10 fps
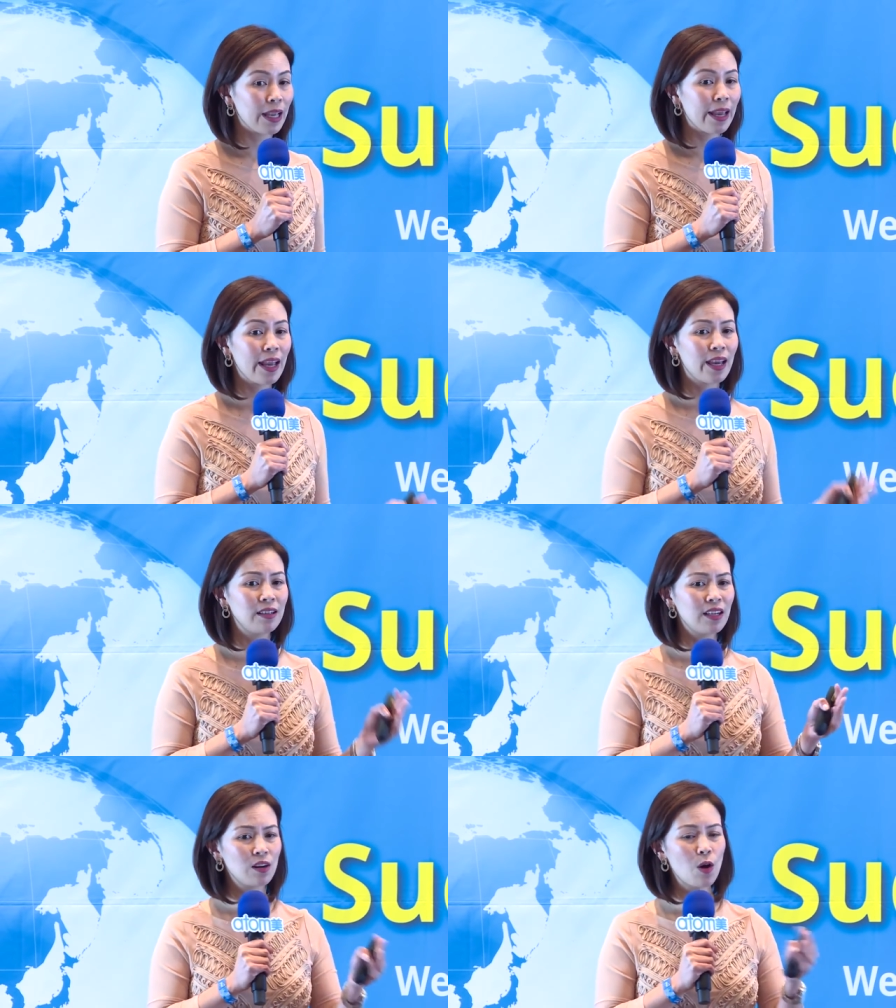
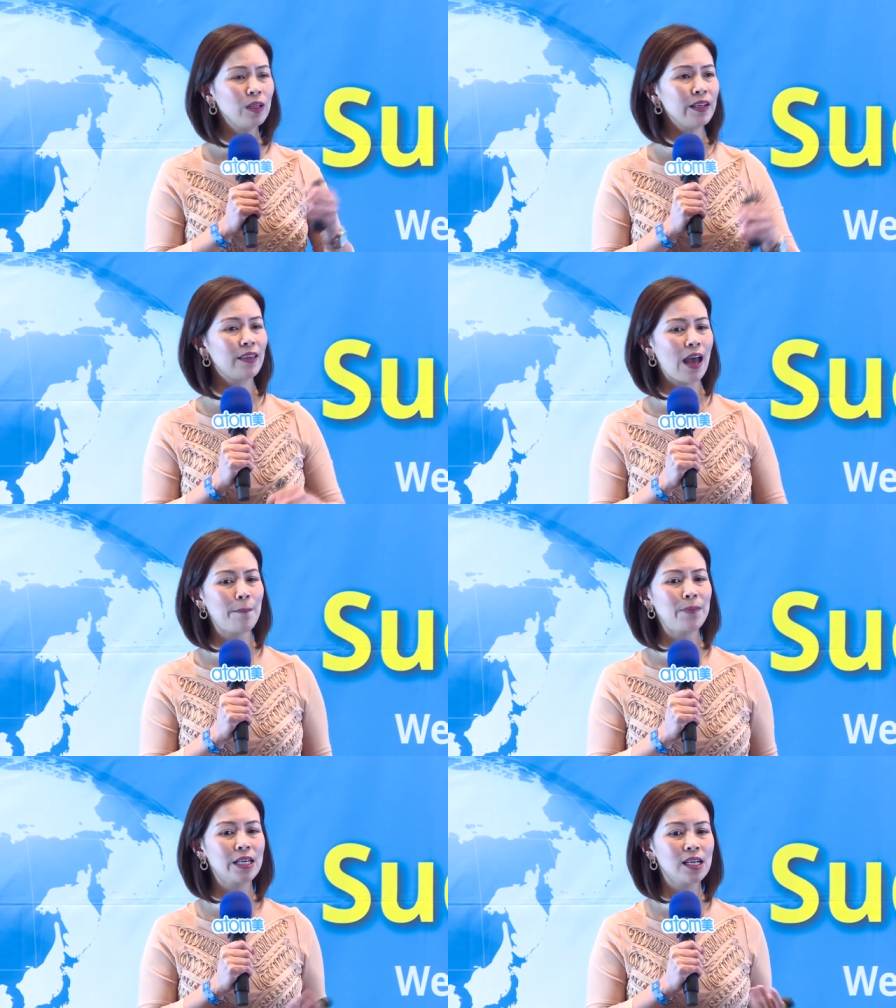And not only
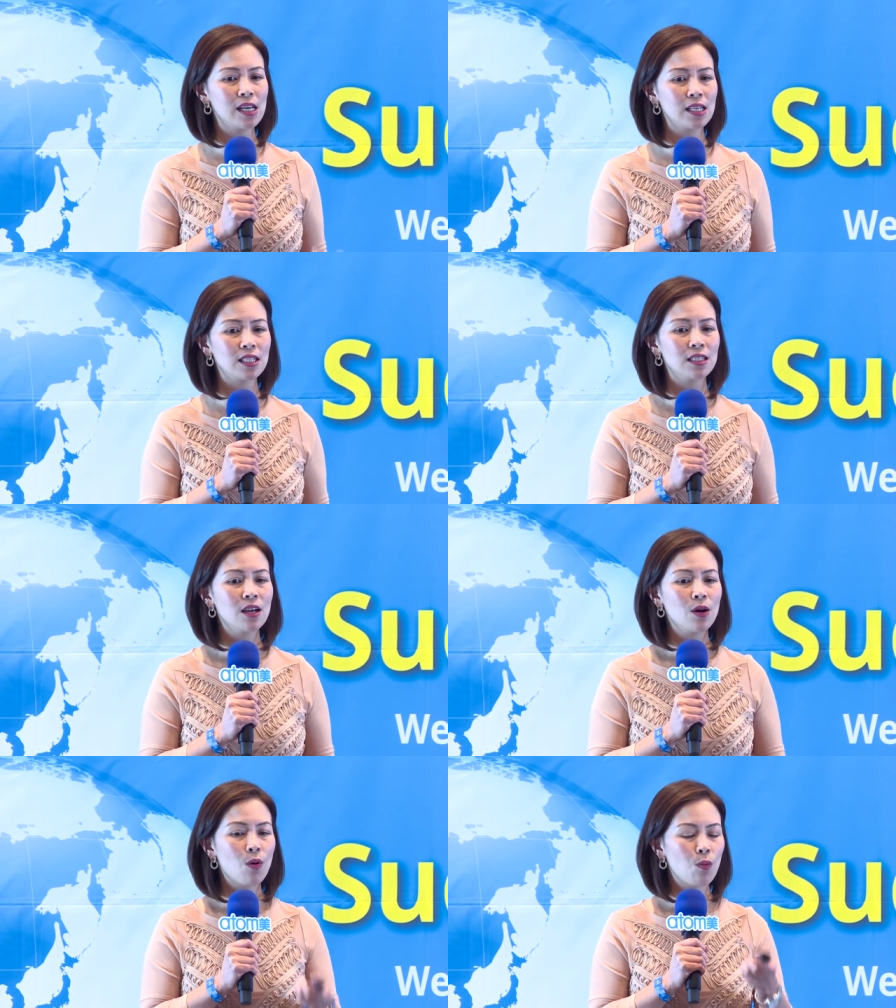that, because
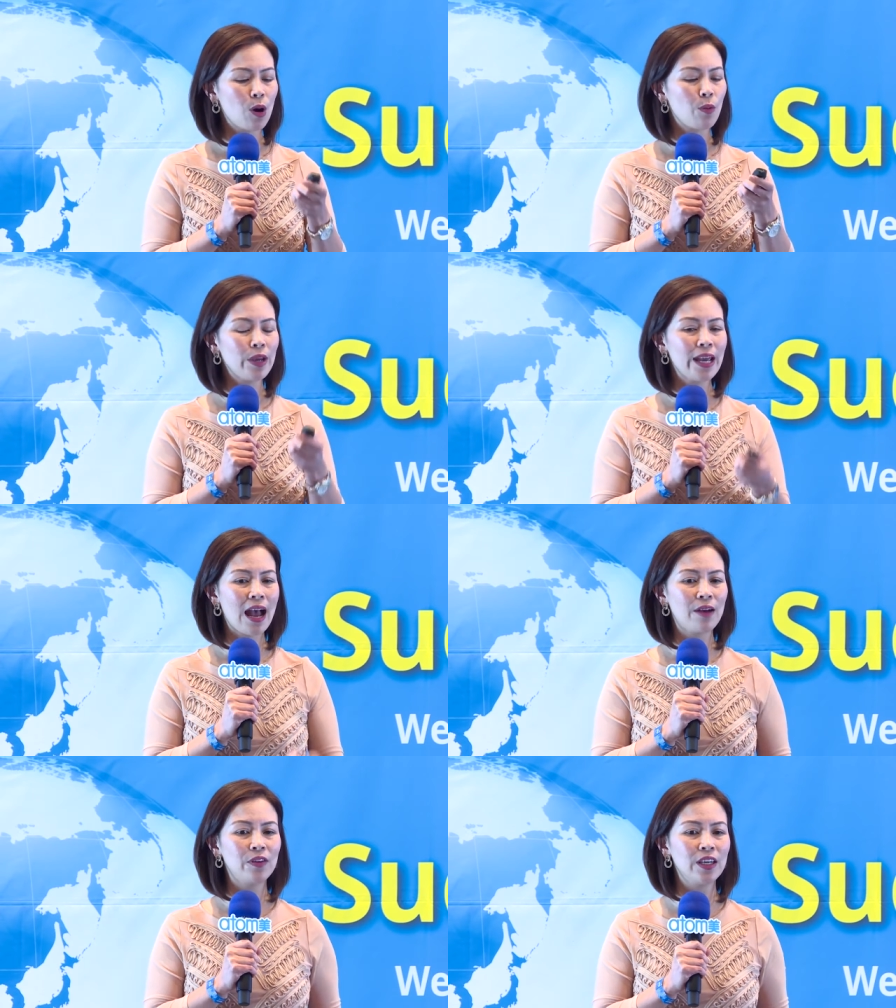what we
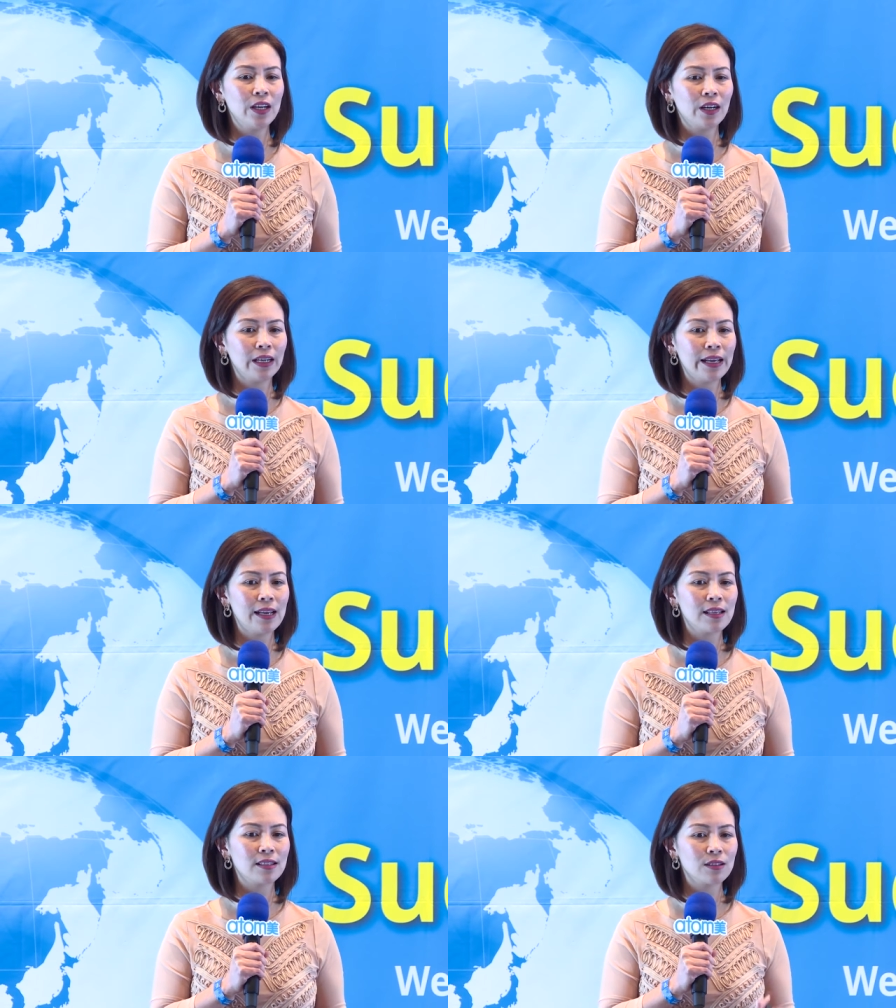have here
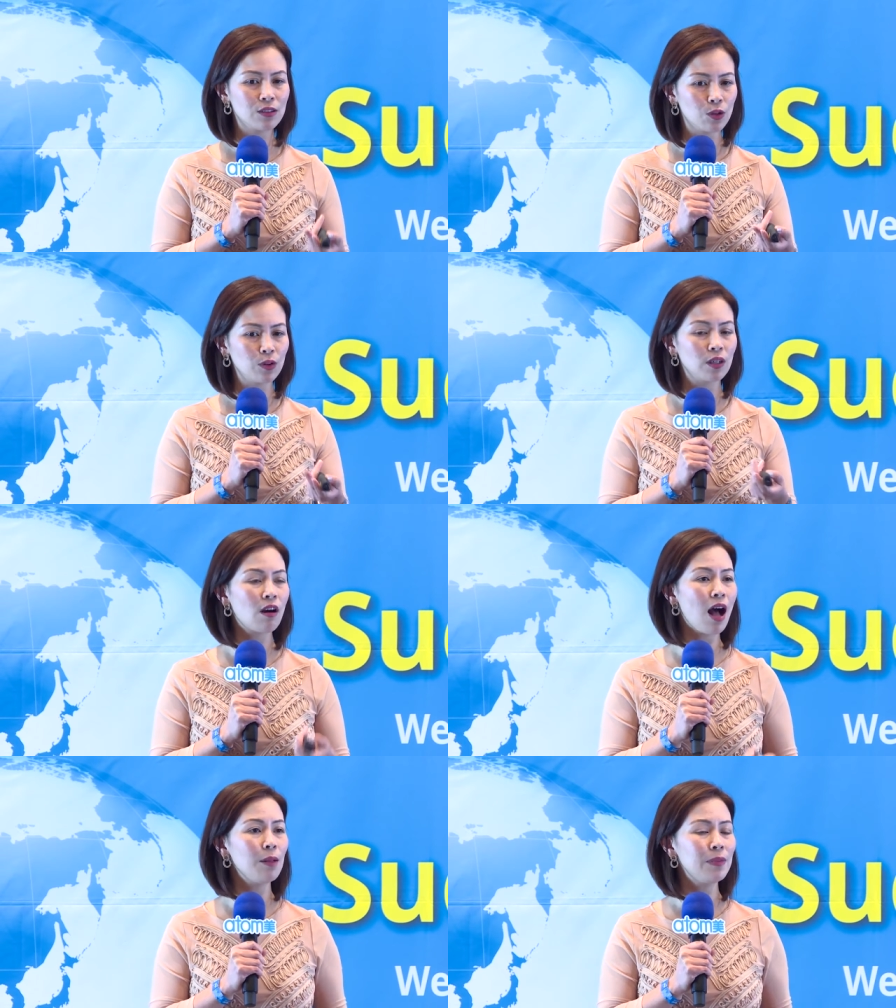is, so the
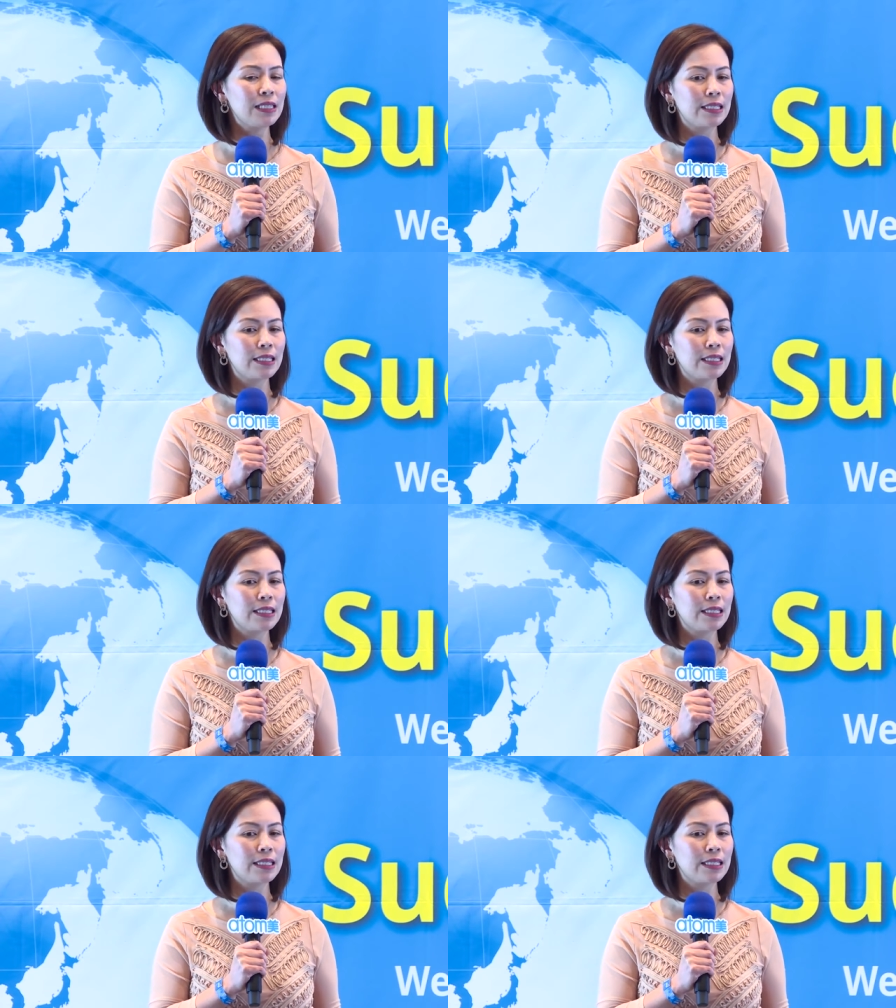calming